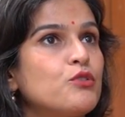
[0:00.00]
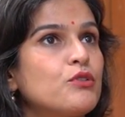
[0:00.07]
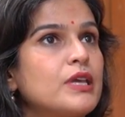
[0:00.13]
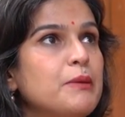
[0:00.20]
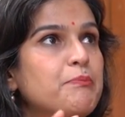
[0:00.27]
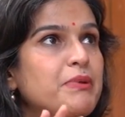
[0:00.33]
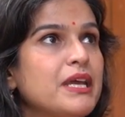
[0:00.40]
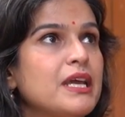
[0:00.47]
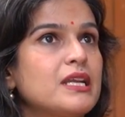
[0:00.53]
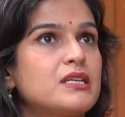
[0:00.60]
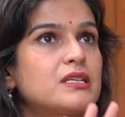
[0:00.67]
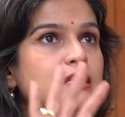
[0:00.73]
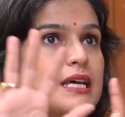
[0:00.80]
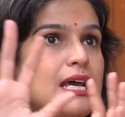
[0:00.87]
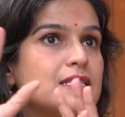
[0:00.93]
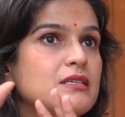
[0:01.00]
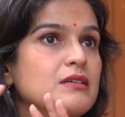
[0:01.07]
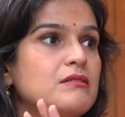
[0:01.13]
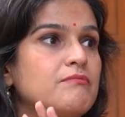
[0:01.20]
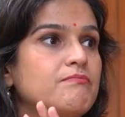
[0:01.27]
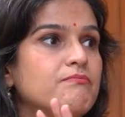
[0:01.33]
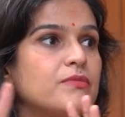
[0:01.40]
keeping it as
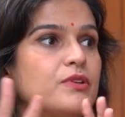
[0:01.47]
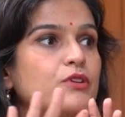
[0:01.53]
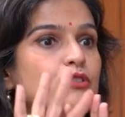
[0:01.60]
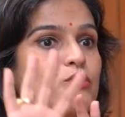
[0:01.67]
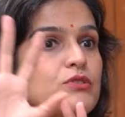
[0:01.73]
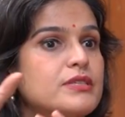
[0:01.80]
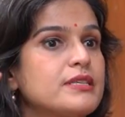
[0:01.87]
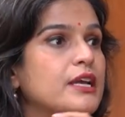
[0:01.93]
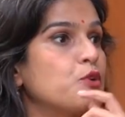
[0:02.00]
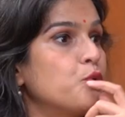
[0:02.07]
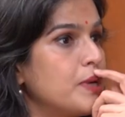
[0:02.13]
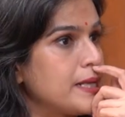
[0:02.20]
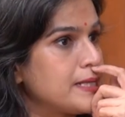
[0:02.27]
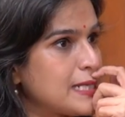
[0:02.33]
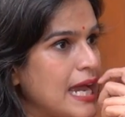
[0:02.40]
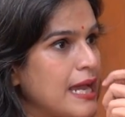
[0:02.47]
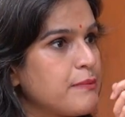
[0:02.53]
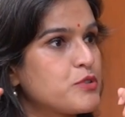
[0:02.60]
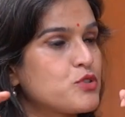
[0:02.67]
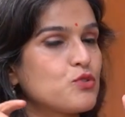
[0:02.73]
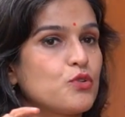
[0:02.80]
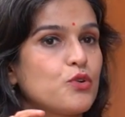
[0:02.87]
a secluded
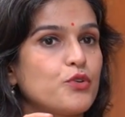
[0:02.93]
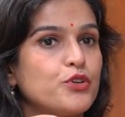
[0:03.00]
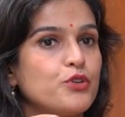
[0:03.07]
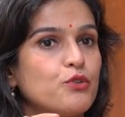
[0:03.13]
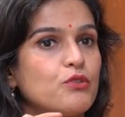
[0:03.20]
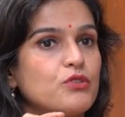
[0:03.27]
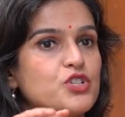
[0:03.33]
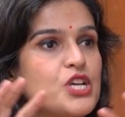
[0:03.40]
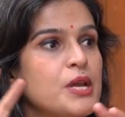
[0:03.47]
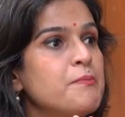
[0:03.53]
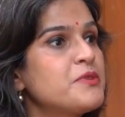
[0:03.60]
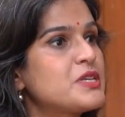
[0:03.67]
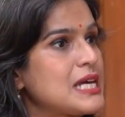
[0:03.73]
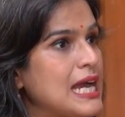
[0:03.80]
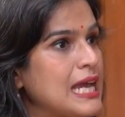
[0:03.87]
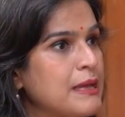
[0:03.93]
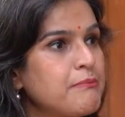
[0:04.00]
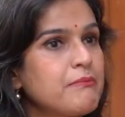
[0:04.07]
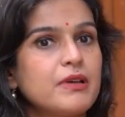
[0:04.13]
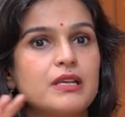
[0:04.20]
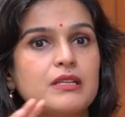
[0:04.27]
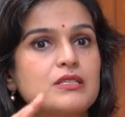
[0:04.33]
time. So gym
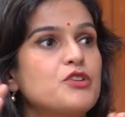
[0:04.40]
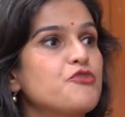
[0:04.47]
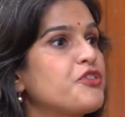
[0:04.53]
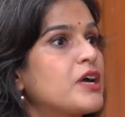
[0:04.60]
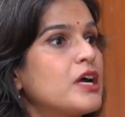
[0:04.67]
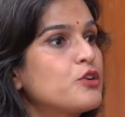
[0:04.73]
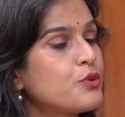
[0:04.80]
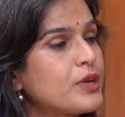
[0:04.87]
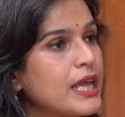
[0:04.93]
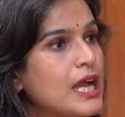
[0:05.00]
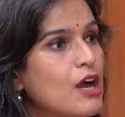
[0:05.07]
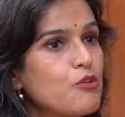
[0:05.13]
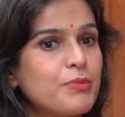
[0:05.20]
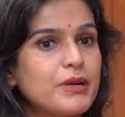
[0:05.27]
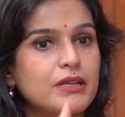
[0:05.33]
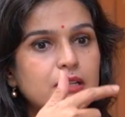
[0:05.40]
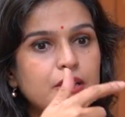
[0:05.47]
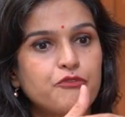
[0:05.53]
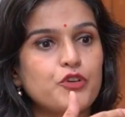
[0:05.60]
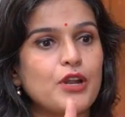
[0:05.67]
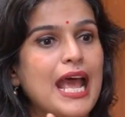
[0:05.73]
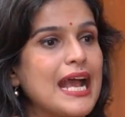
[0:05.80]
time, it's difficult to take out, but
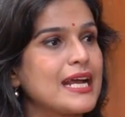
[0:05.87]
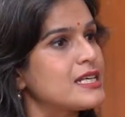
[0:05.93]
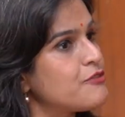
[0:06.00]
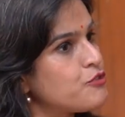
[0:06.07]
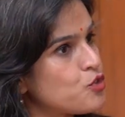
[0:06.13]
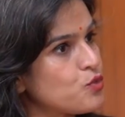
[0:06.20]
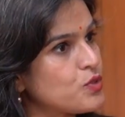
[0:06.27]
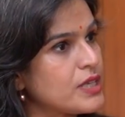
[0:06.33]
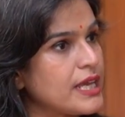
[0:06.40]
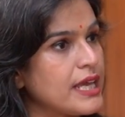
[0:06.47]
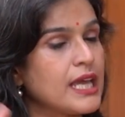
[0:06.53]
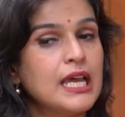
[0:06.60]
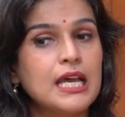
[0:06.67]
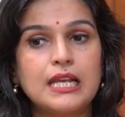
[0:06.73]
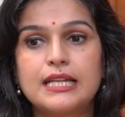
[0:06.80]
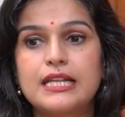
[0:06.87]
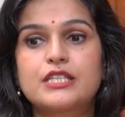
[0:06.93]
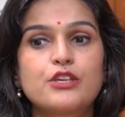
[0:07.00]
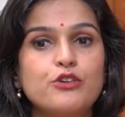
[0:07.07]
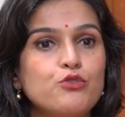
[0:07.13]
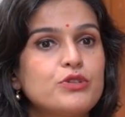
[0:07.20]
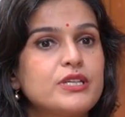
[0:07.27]
if you're active through the day,
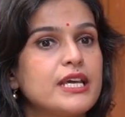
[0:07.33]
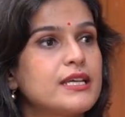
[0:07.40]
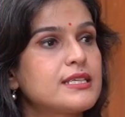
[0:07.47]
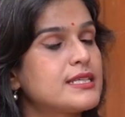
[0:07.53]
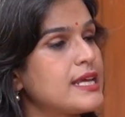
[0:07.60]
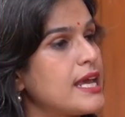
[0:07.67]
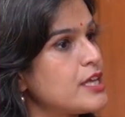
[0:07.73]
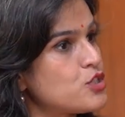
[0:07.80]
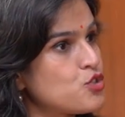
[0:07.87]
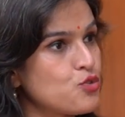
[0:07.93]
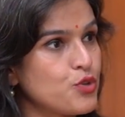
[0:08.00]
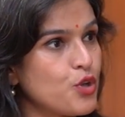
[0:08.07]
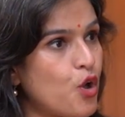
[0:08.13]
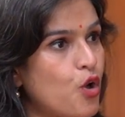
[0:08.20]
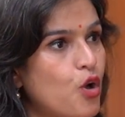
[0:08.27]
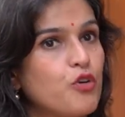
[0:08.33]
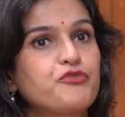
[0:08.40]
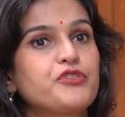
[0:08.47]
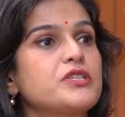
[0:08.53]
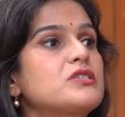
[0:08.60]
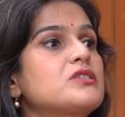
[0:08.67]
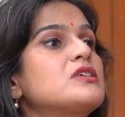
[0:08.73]
let's say you take stairs to your
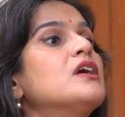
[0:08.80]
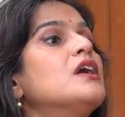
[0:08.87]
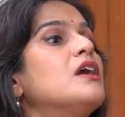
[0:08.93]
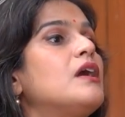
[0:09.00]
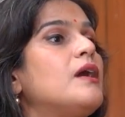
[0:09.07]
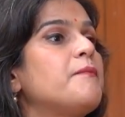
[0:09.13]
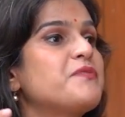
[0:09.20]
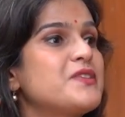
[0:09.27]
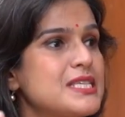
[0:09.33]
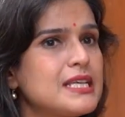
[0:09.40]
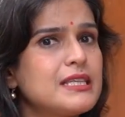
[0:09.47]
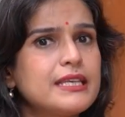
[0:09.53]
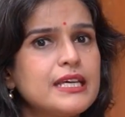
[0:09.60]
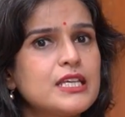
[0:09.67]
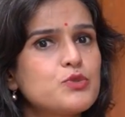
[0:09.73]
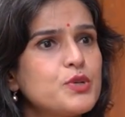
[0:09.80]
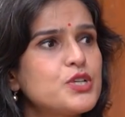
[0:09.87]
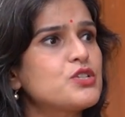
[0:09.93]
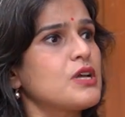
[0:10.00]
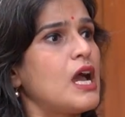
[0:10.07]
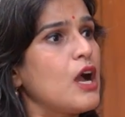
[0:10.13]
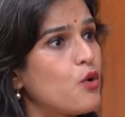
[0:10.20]
office, these are things
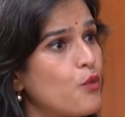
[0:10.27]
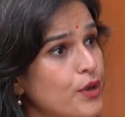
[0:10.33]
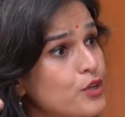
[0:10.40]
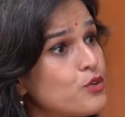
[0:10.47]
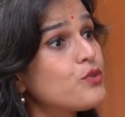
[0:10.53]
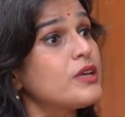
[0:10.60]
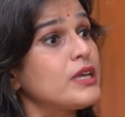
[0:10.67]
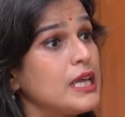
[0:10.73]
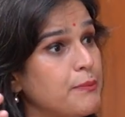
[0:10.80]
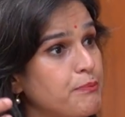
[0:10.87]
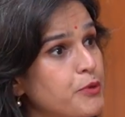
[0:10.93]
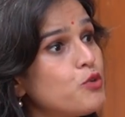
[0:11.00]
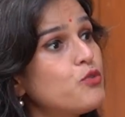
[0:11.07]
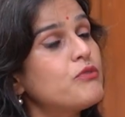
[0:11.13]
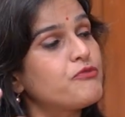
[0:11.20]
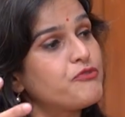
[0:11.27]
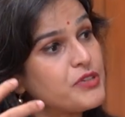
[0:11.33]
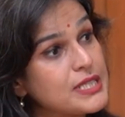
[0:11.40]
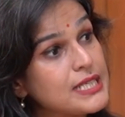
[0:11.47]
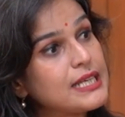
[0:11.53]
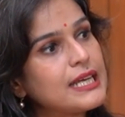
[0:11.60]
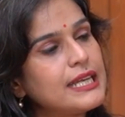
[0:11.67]
which are going to keep you
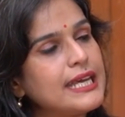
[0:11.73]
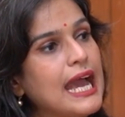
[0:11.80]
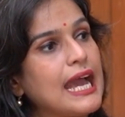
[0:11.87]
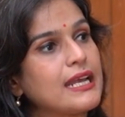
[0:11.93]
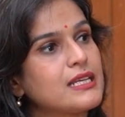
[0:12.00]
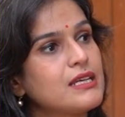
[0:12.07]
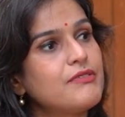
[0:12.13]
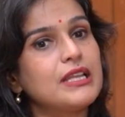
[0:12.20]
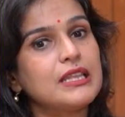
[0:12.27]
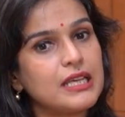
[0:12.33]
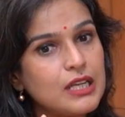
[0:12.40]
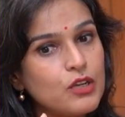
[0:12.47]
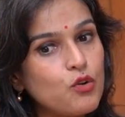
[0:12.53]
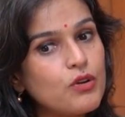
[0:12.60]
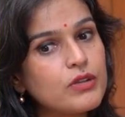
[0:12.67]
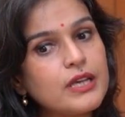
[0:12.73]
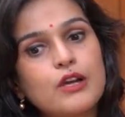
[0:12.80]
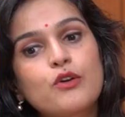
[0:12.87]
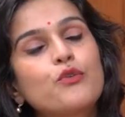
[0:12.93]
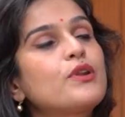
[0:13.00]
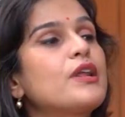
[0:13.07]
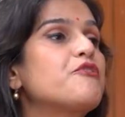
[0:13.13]
physically active, and they're
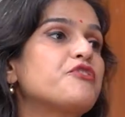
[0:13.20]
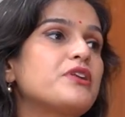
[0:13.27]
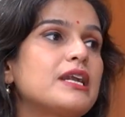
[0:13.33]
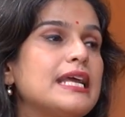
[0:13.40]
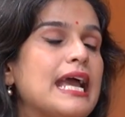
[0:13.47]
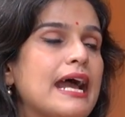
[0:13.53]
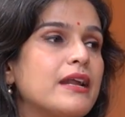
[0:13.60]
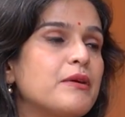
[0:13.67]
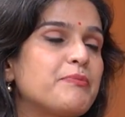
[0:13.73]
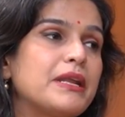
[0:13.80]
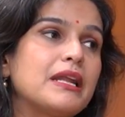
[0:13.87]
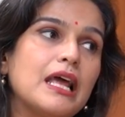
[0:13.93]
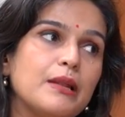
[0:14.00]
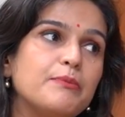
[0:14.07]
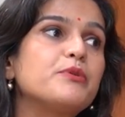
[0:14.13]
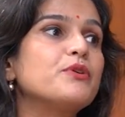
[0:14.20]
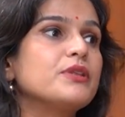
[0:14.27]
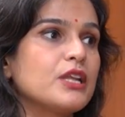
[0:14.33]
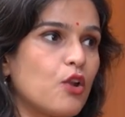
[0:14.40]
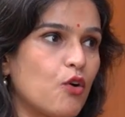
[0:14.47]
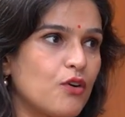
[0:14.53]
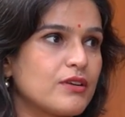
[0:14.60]
going to definitely add up and help you
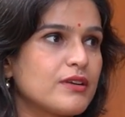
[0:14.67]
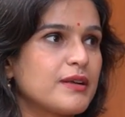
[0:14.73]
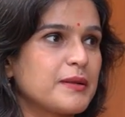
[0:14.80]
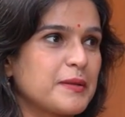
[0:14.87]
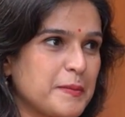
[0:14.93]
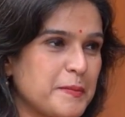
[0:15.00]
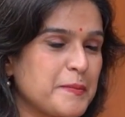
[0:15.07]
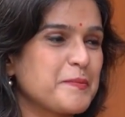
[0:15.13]
in the long run.